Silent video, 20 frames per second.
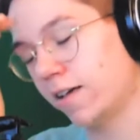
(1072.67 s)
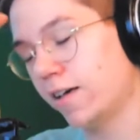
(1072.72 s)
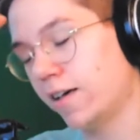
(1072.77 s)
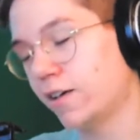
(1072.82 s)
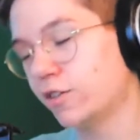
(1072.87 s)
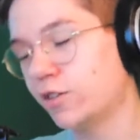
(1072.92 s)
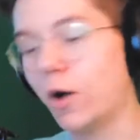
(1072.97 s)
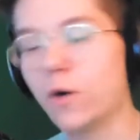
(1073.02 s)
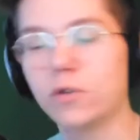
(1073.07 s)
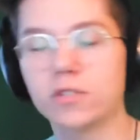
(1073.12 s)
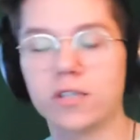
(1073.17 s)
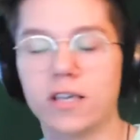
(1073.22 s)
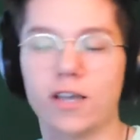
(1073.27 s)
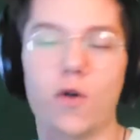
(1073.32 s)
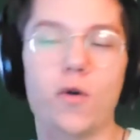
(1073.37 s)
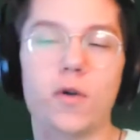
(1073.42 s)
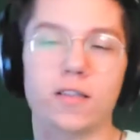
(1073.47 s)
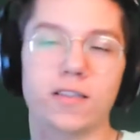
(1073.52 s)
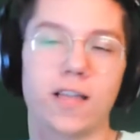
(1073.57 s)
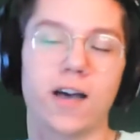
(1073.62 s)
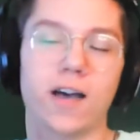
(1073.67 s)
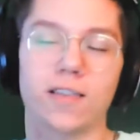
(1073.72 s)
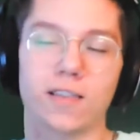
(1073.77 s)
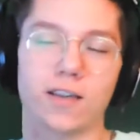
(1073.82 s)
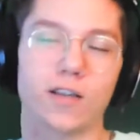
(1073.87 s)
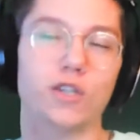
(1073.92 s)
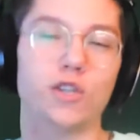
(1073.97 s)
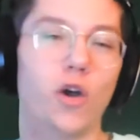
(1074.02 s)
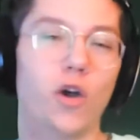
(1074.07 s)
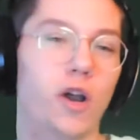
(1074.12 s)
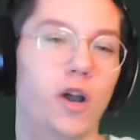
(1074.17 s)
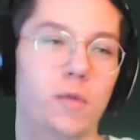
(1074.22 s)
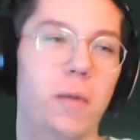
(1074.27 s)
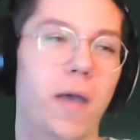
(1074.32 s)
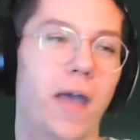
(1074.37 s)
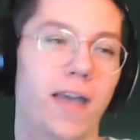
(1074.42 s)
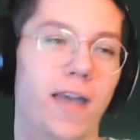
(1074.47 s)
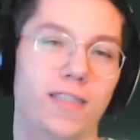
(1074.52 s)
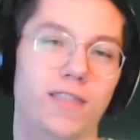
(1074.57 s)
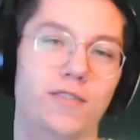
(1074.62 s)
so I was like going down like a dark
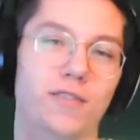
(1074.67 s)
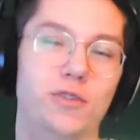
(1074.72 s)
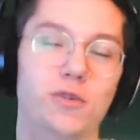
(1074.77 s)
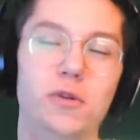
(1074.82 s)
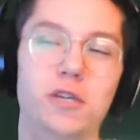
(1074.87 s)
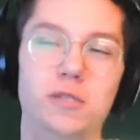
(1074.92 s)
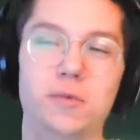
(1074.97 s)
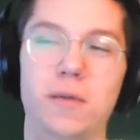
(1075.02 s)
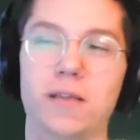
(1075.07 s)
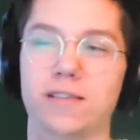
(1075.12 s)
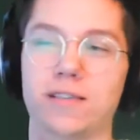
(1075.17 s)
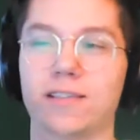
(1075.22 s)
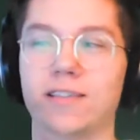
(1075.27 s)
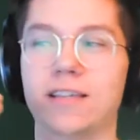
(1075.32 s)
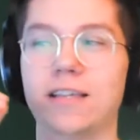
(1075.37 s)
path of Twitch, basically.